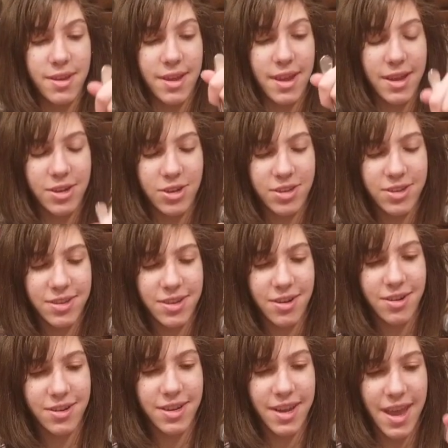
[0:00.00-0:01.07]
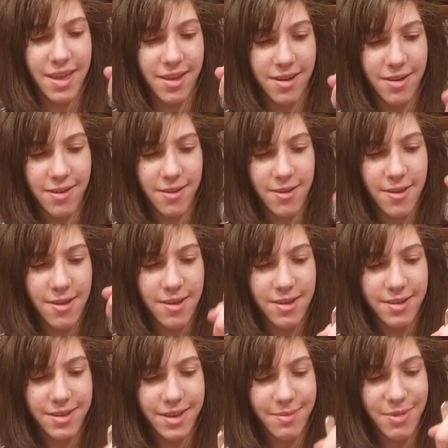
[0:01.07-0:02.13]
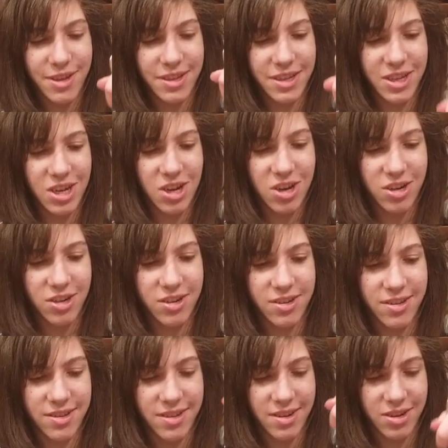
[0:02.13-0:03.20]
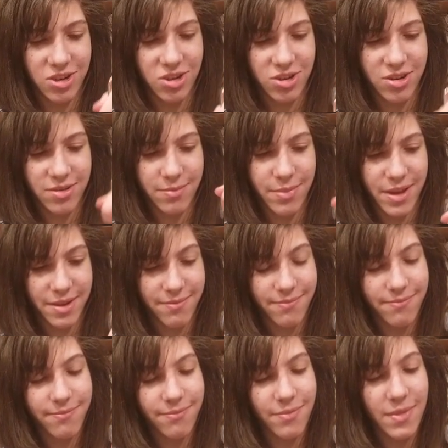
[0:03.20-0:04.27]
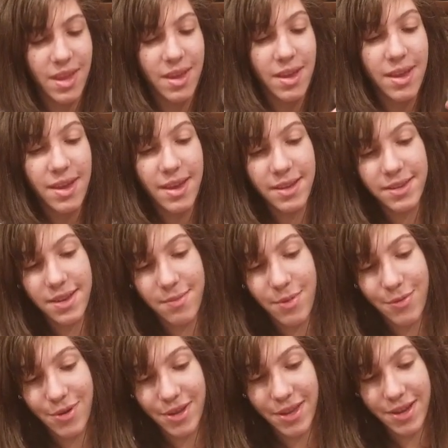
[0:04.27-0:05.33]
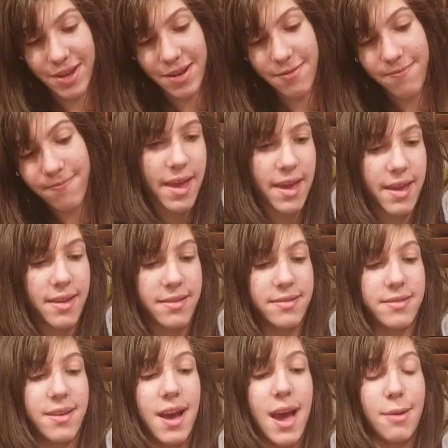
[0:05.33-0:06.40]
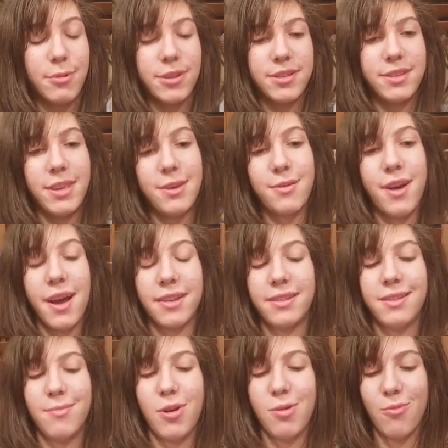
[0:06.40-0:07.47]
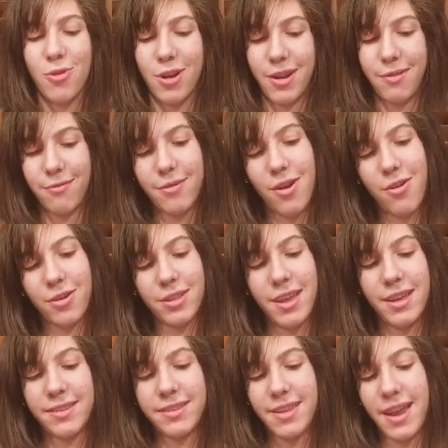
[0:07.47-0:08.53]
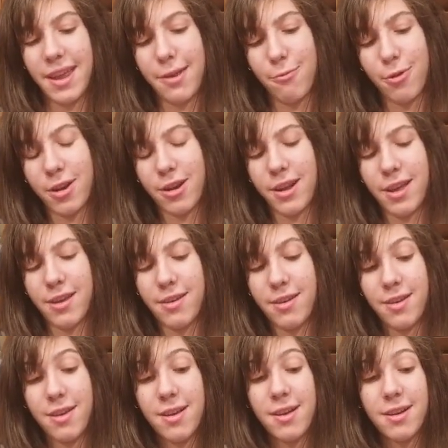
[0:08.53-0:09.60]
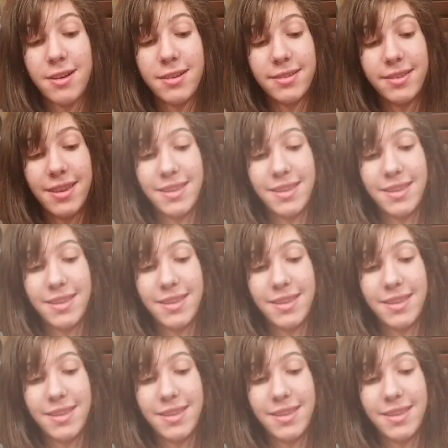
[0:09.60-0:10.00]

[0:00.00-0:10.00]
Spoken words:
and just stir it together. It's going to be a little hard because it's in a jar, but it's going to be really good. And I will see you guys tomorrow morning. Currently it's night and we're going to see